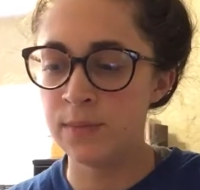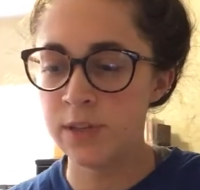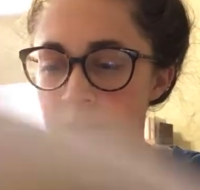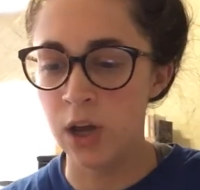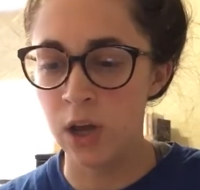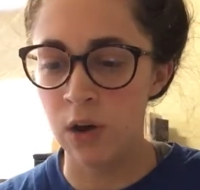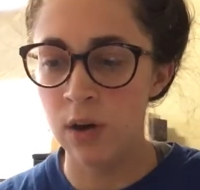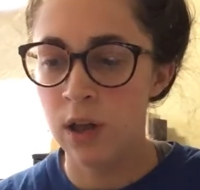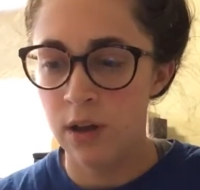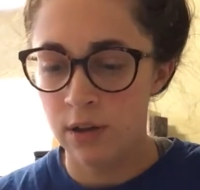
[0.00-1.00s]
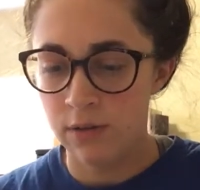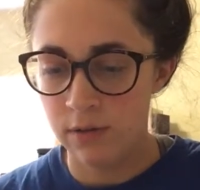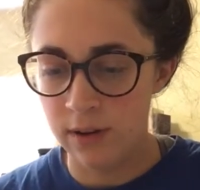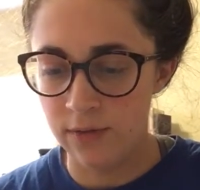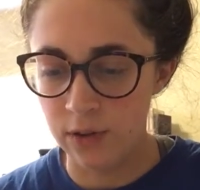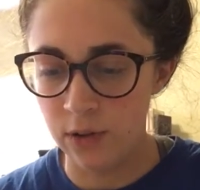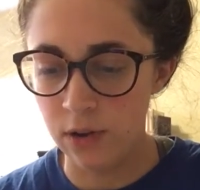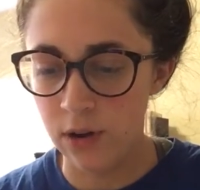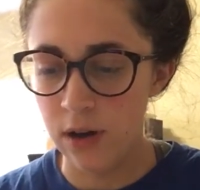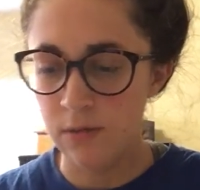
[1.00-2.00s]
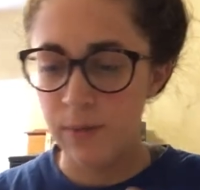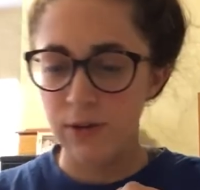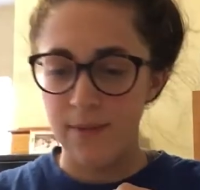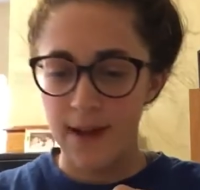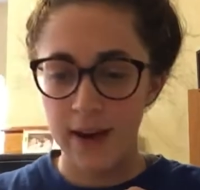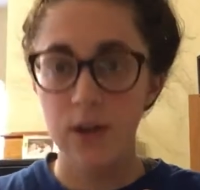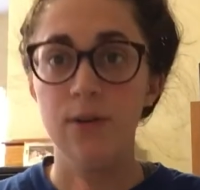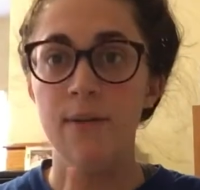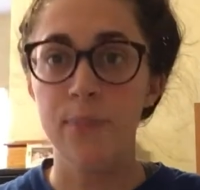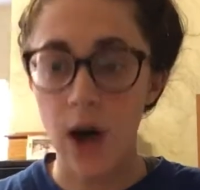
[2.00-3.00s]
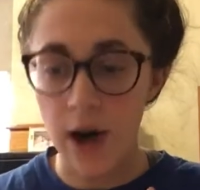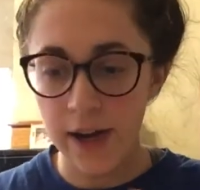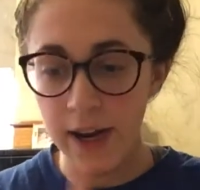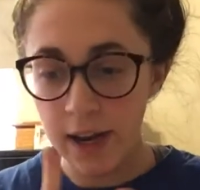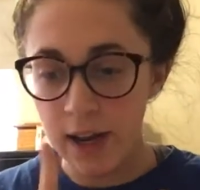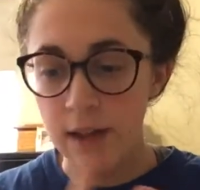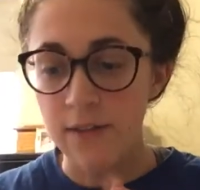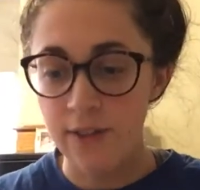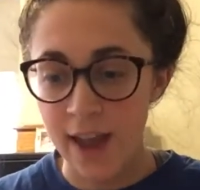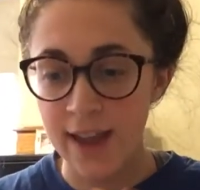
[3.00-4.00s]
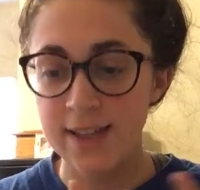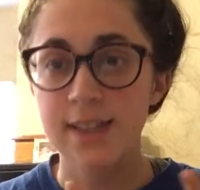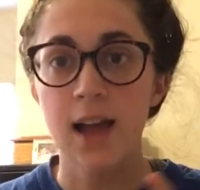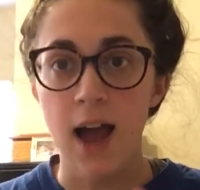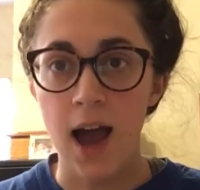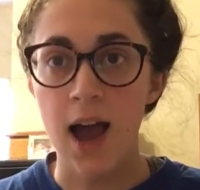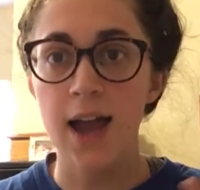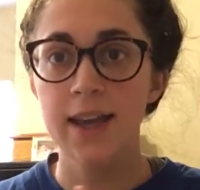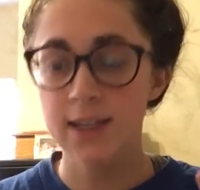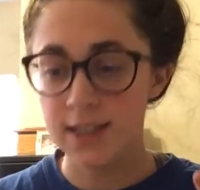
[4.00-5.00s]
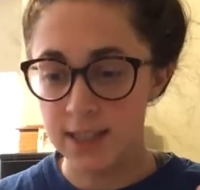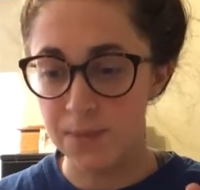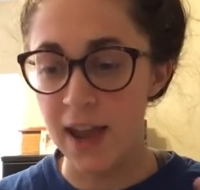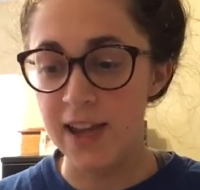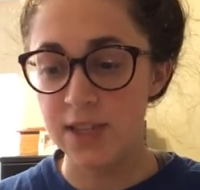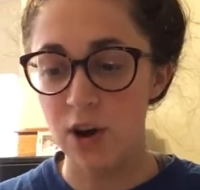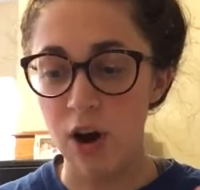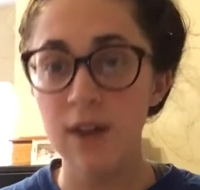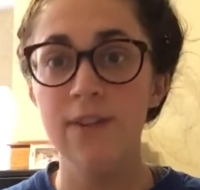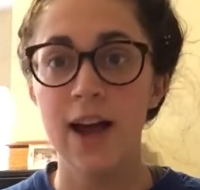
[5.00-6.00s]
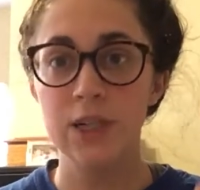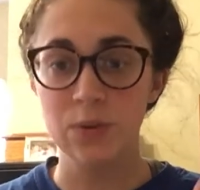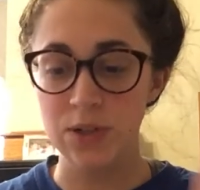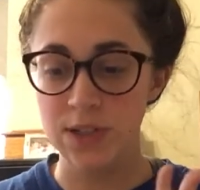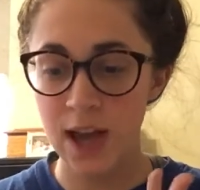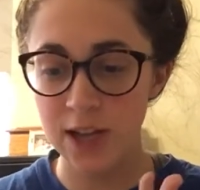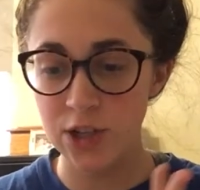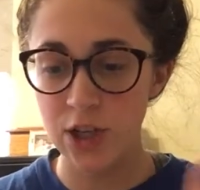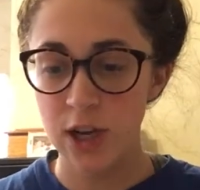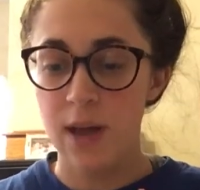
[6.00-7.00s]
So if you'll be reminded, you have body, face, eye, space, artifactual, touch,